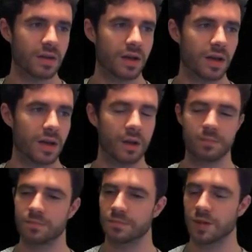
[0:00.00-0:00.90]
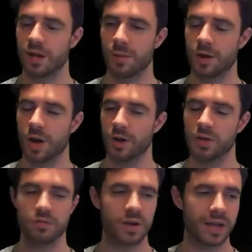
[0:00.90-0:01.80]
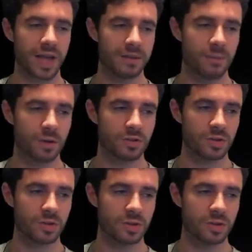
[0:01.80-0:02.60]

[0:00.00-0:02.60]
Come on, are you running any mods on your